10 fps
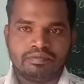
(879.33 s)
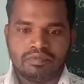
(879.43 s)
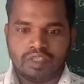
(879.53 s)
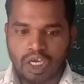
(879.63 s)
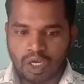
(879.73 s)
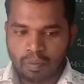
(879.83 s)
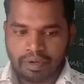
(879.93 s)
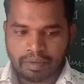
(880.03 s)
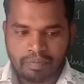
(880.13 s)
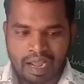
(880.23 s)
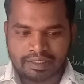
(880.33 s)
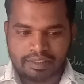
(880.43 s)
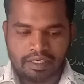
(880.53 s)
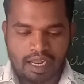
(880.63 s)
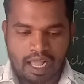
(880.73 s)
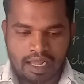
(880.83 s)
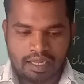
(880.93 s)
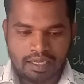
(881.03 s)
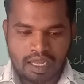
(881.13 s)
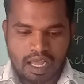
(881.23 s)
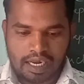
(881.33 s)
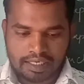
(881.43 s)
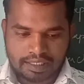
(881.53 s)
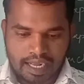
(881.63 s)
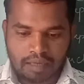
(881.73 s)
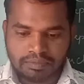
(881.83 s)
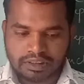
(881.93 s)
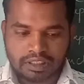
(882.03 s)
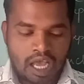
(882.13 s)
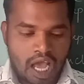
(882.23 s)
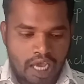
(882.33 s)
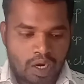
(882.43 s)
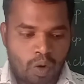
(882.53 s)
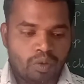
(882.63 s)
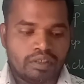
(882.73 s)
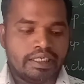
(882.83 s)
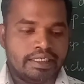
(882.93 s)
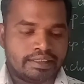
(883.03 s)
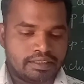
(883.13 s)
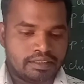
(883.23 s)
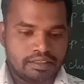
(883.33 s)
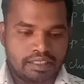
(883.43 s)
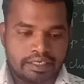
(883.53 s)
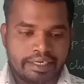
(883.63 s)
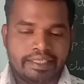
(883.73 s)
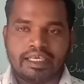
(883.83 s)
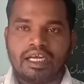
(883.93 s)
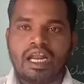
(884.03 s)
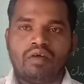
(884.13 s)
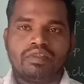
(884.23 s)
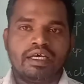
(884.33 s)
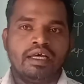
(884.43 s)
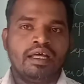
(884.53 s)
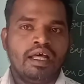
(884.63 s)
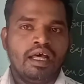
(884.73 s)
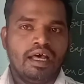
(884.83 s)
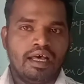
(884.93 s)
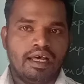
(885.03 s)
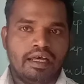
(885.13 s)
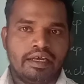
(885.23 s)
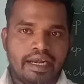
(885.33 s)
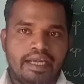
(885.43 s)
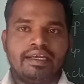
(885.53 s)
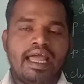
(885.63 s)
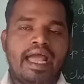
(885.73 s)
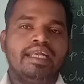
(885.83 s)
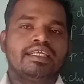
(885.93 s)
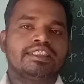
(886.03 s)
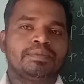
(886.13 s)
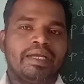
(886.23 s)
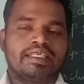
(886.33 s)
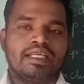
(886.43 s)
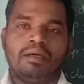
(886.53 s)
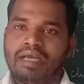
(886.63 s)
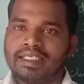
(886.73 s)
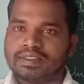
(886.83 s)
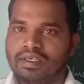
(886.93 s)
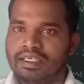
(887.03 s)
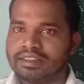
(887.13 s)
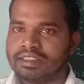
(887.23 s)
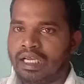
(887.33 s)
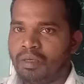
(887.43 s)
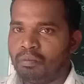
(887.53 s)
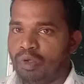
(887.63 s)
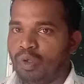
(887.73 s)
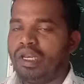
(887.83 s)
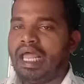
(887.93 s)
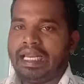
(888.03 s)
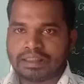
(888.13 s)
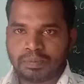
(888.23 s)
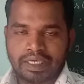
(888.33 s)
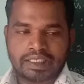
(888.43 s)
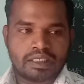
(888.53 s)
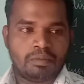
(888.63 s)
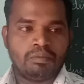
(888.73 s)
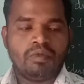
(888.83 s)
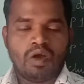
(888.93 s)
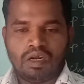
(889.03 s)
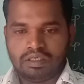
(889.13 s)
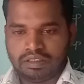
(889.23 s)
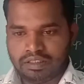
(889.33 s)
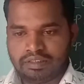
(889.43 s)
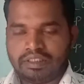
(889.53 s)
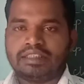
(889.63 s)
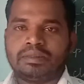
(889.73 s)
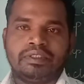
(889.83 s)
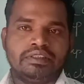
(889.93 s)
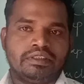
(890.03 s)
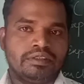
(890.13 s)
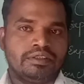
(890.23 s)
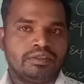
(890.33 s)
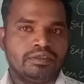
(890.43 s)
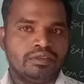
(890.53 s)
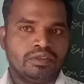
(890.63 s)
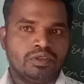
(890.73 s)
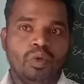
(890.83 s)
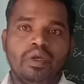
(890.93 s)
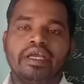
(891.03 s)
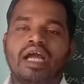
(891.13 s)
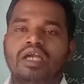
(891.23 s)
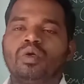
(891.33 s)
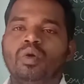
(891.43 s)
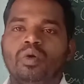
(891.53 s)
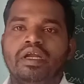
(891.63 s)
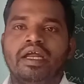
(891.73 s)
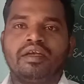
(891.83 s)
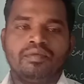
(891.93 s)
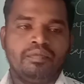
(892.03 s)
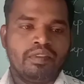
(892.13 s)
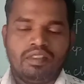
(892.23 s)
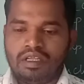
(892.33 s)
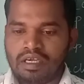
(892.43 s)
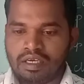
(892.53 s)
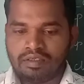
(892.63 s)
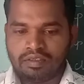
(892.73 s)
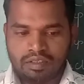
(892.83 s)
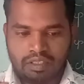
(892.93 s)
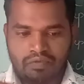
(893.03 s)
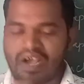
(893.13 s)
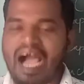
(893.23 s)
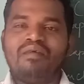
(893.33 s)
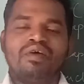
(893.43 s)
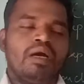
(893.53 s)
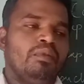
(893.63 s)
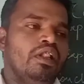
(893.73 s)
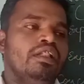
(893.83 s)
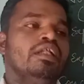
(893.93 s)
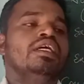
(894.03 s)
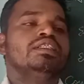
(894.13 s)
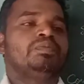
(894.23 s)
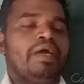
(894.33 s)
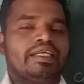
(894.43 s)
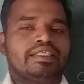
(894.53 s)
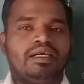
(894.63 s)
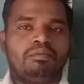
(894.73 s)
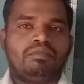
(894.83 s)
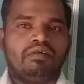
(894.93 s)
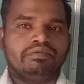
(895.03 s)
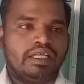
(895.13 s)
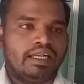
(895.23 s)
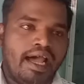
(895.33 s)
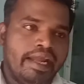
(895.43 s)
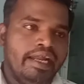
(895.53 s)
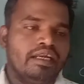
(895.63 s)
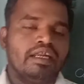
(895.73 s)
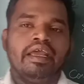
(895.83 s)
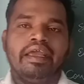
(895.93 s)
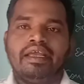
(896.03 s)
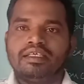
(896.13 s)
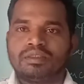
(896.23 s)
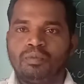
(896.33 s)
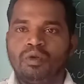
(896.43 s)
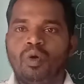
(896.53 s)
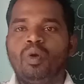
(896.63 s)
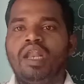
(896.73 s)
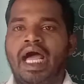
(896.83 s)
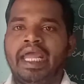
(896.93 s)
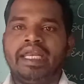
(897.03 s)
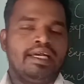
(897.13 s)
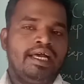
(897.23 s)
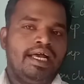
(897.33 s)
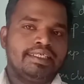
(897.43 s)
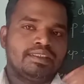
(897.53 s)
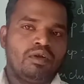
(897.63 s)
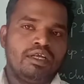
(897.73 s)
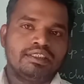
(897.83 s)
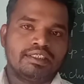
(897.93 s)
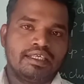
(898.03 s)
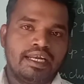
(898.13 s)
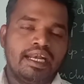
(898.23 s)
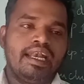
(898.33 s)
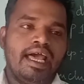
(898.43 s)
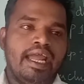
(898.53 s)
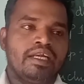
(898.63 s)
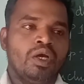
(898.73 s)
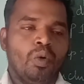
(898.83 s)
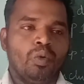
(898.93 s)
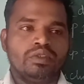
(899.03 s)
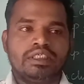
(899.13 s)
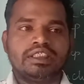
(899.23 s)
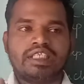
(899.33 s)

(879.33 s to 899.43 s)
The aerobic bacteria comes around the region of the red light spectrum as well as blue light spectrum and suspensions. So he concluded that the The favorable spectrum of the light is blue light as well as red light, which is